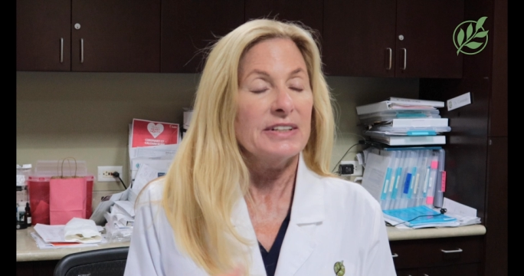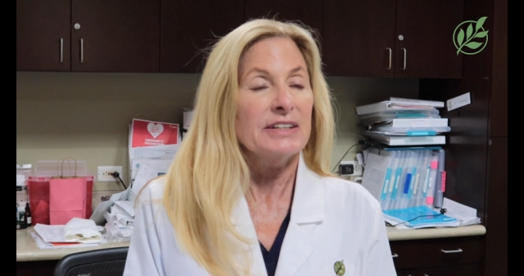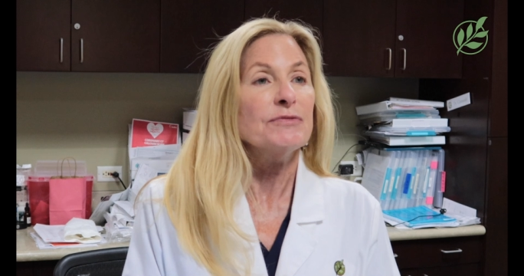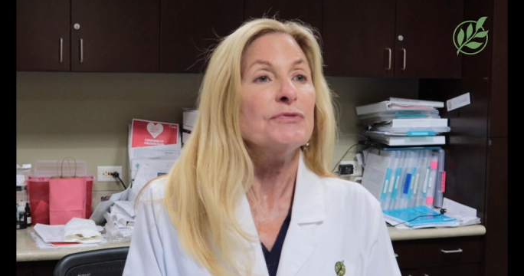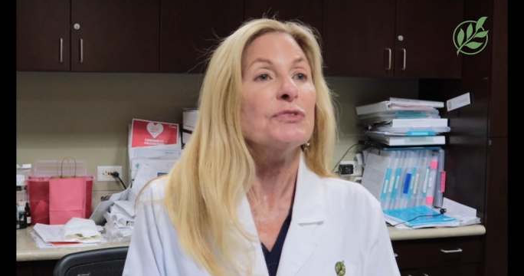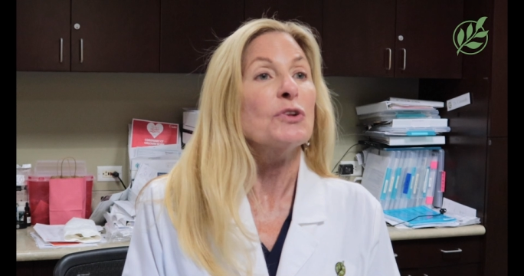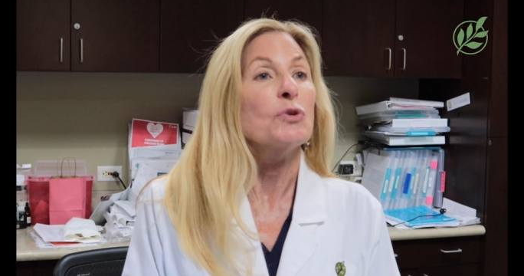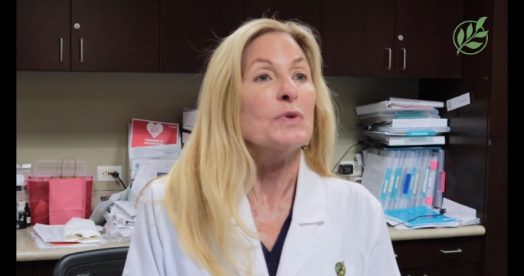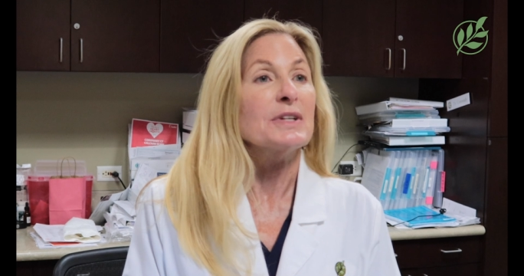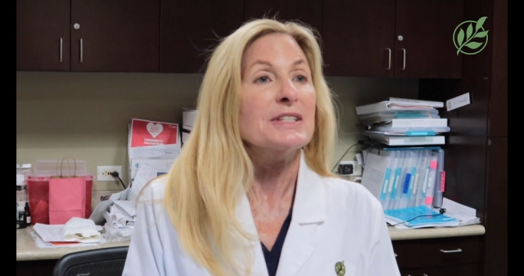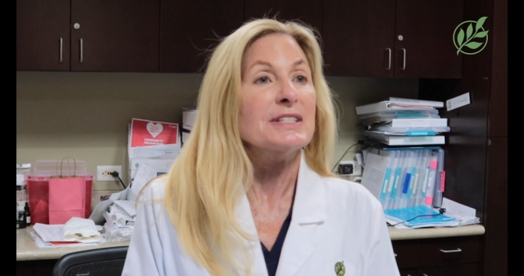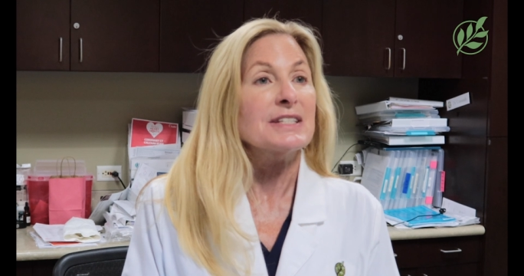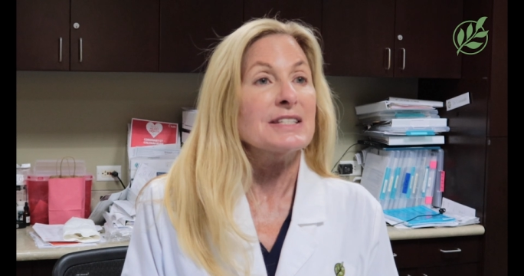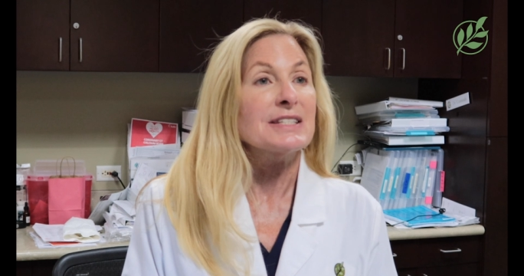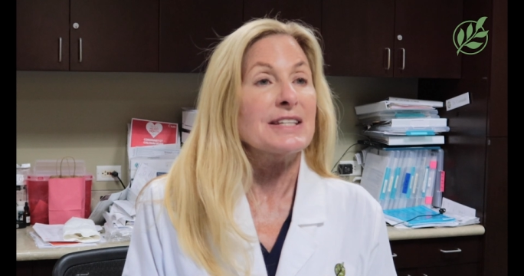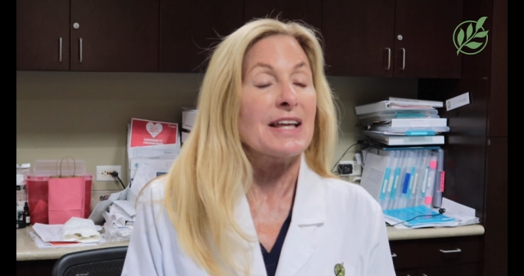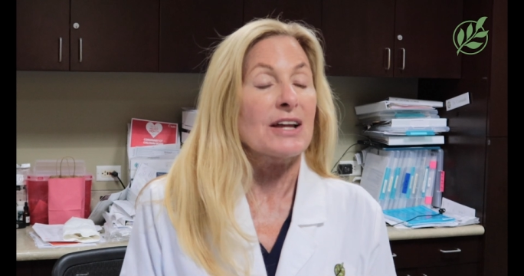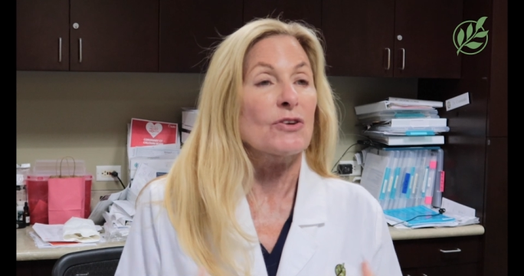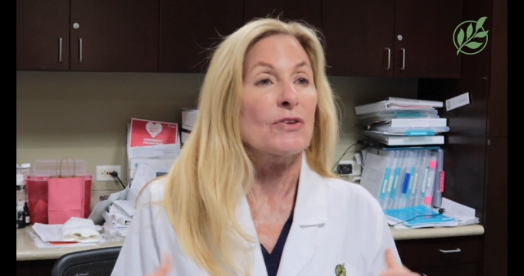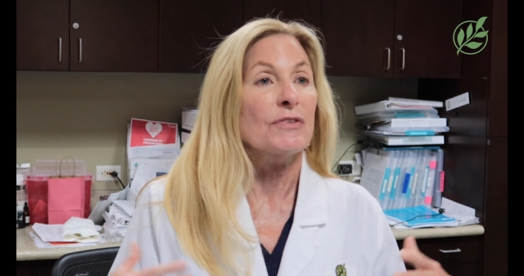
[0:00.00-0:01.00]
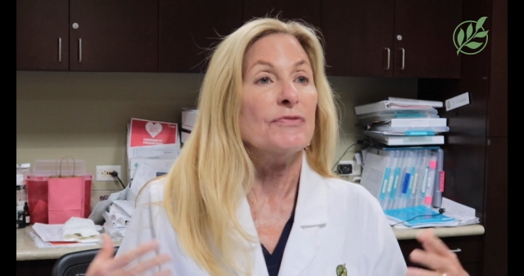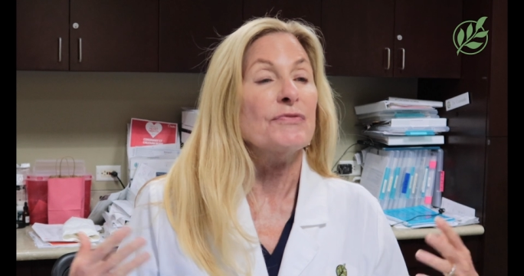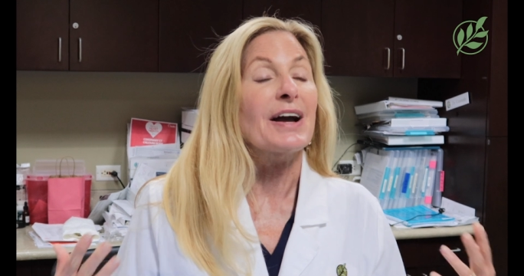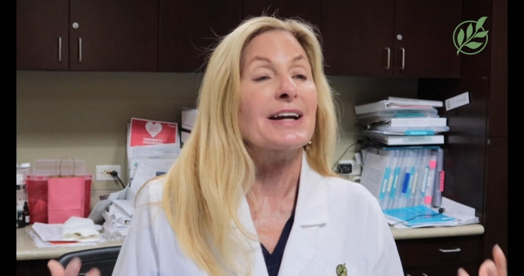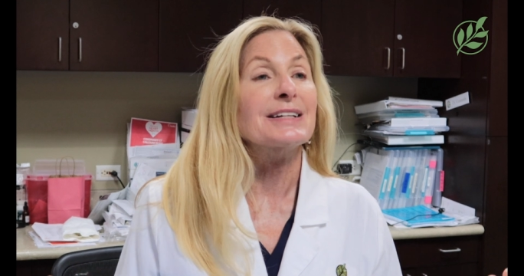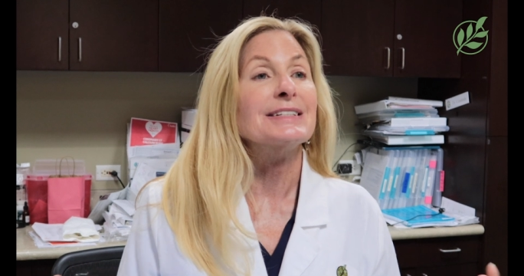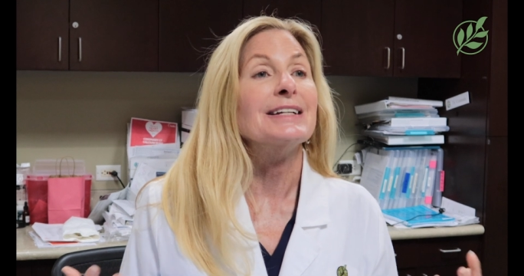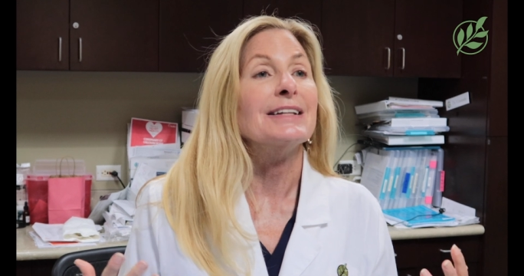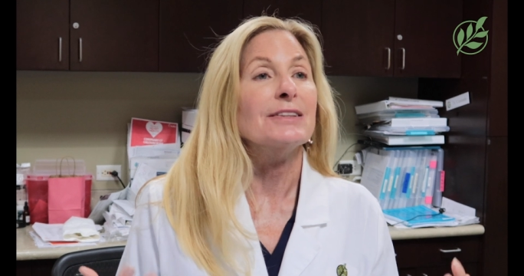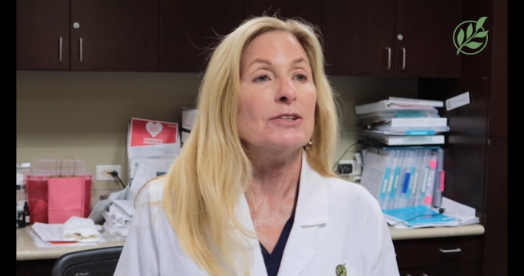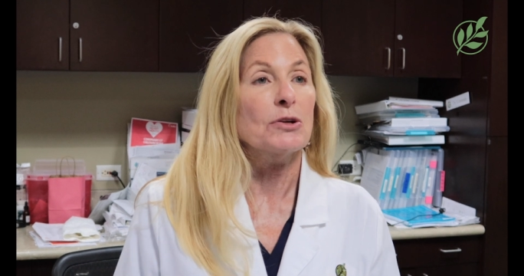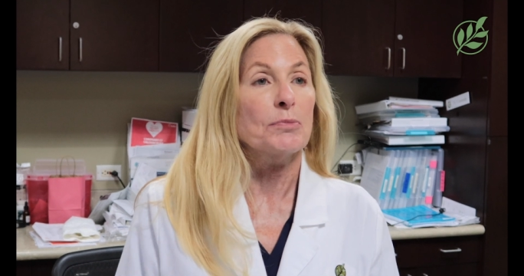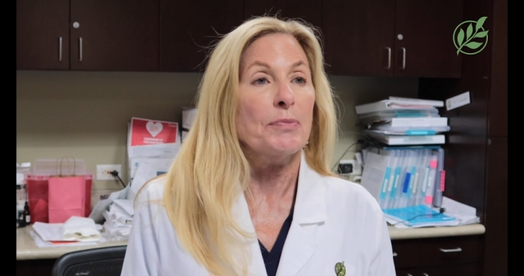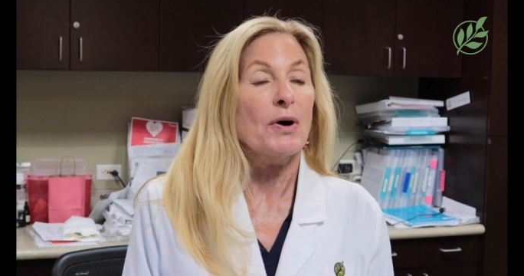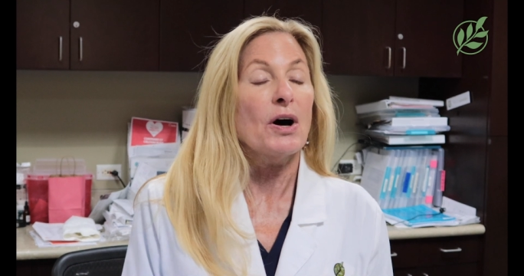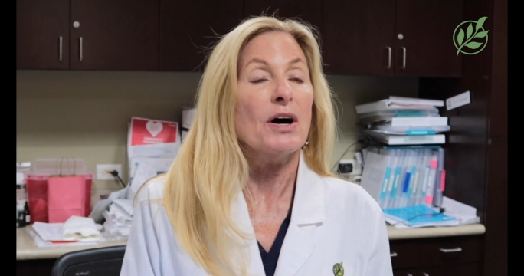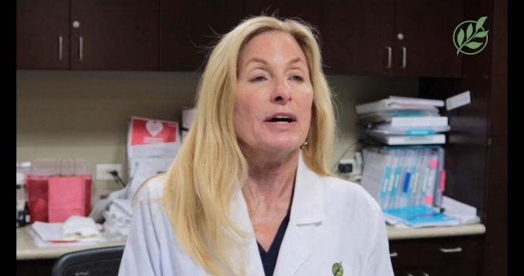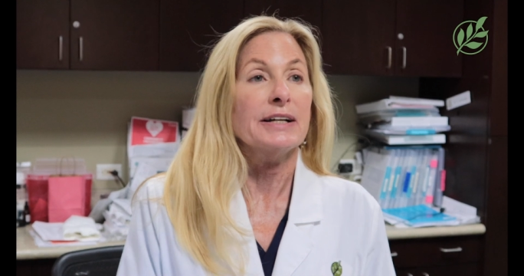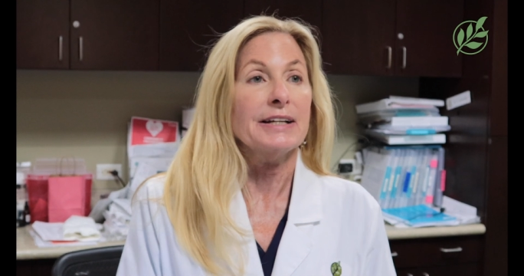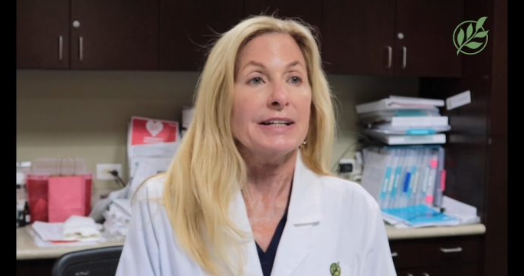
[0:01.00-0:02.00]
influences that are affecting their
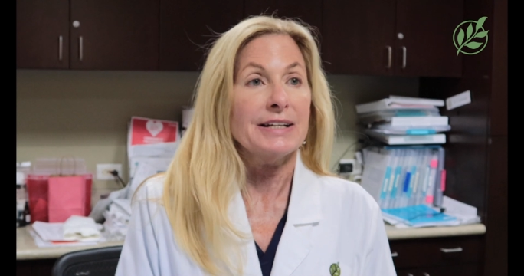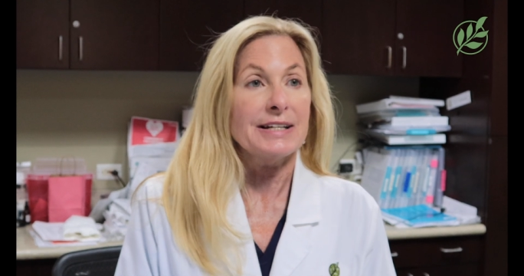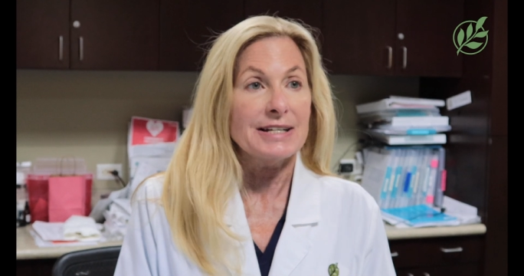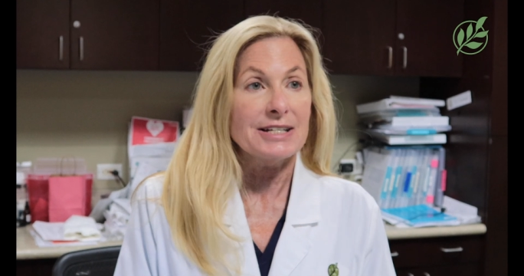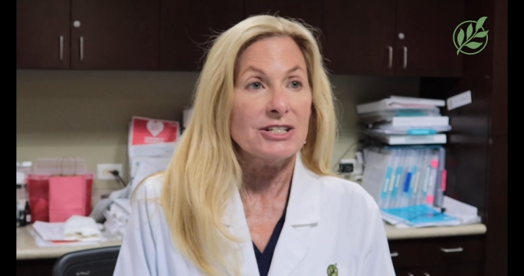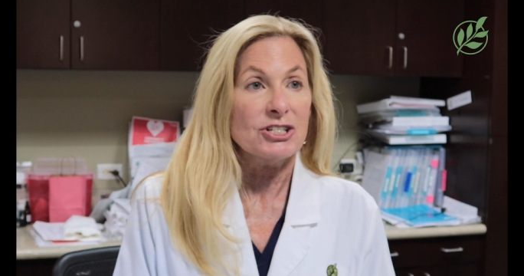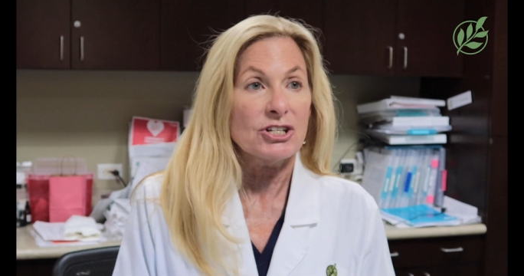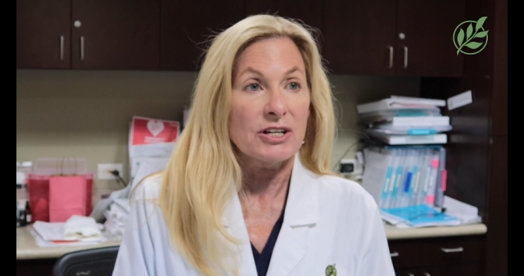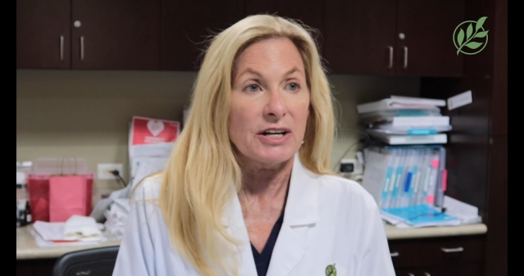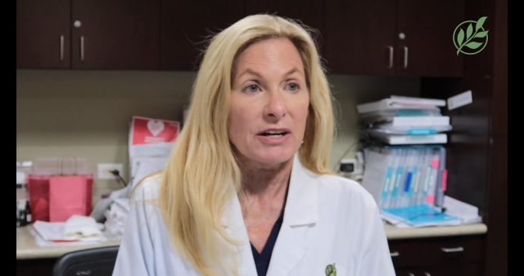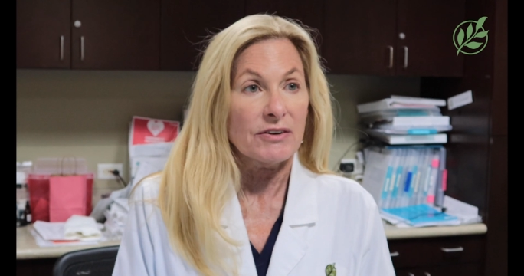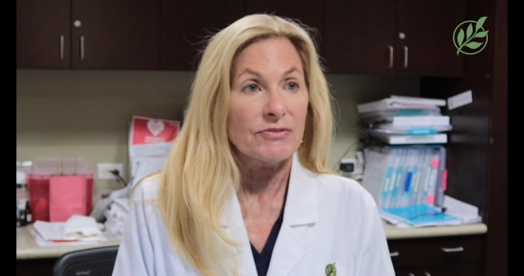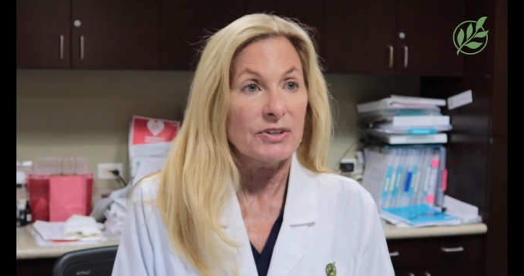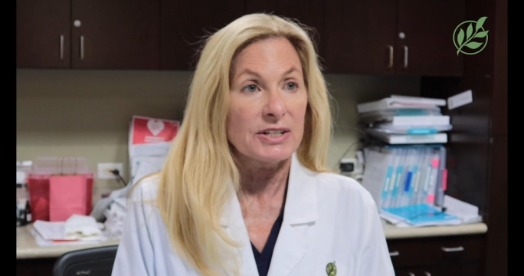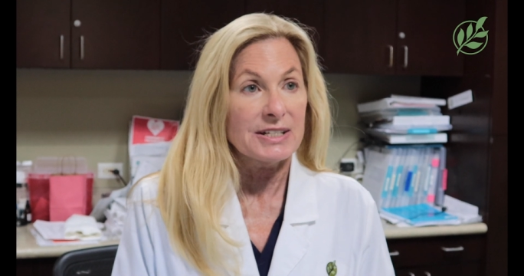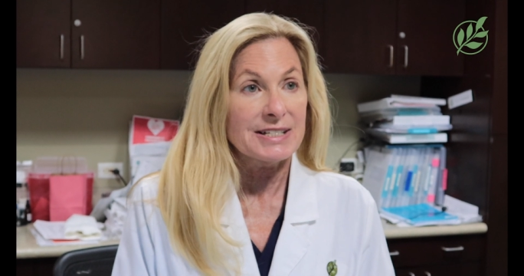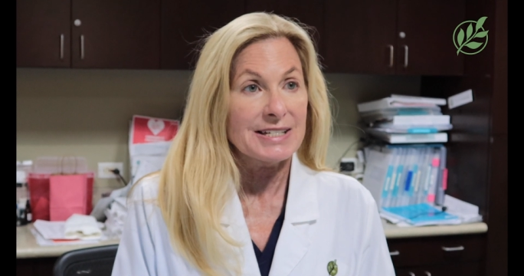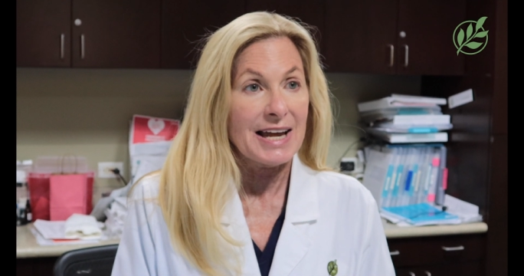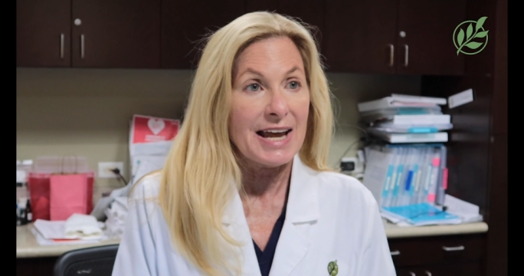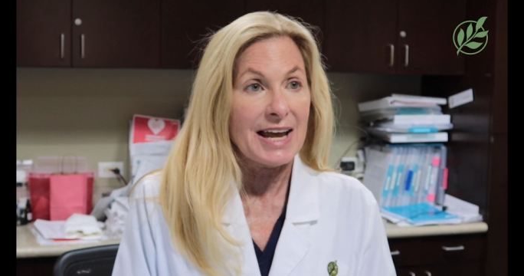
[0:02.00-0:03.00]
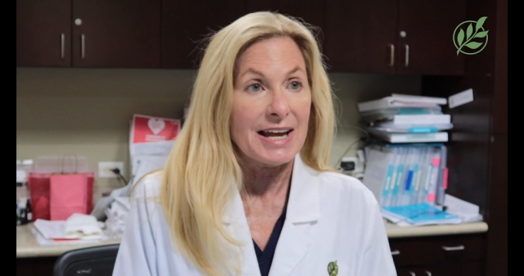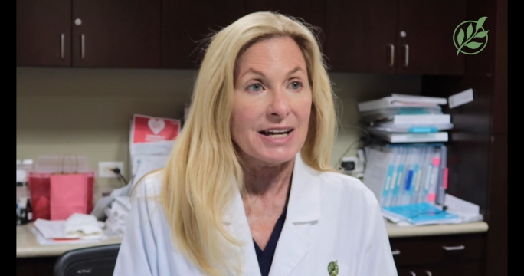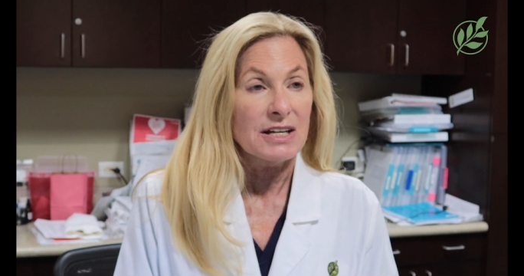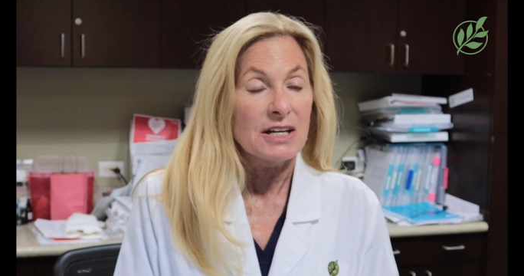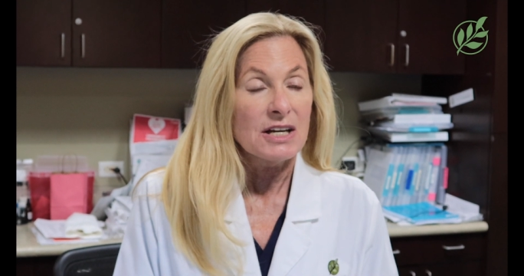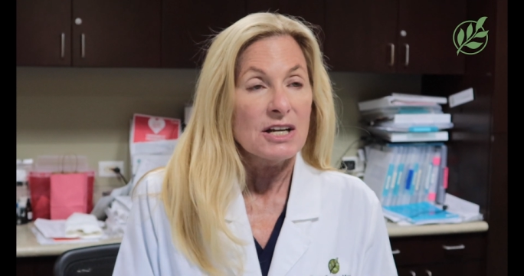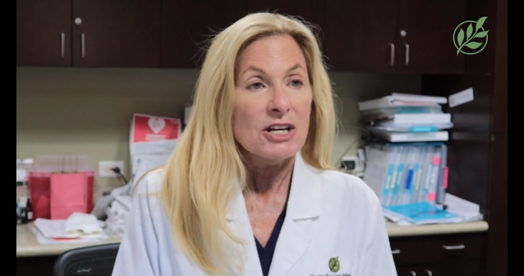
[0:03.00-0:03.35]
body each and every day.